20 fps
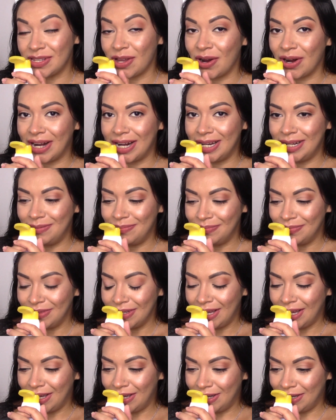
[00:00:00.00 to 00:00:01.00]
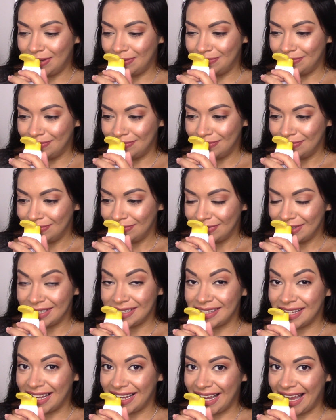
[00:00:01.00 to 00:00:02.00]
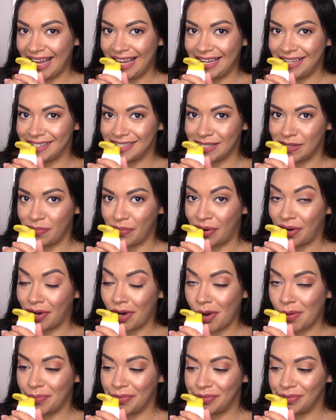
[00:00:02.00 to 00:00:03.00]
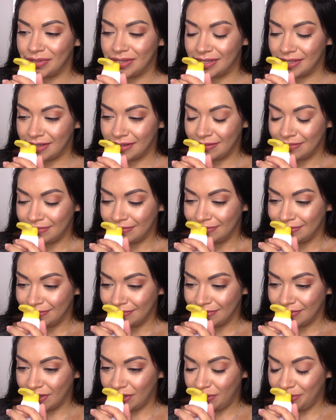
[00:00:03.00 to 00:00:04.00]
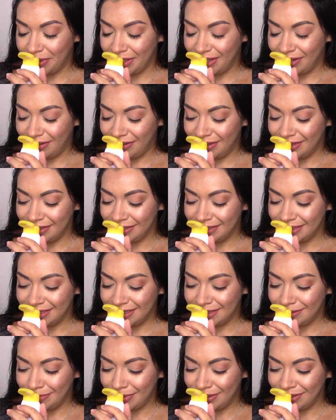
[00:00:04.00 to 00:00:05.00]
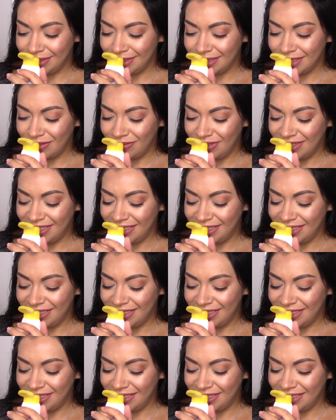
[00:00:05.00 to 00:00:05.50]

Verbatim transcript: Sorry. Um, it's like ASMR almost. Oh my God, it just smells so